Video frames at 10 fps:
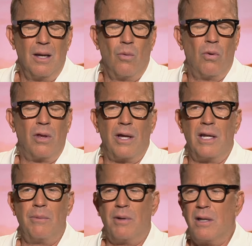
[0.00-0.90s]
Well,
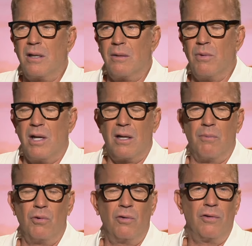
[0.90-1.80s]
anybody can make a
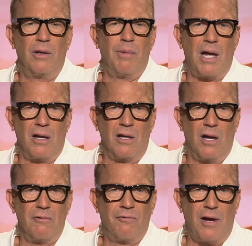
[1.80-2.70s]
movie about a
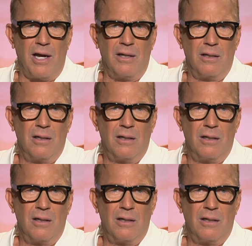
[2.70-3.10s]
gunfight,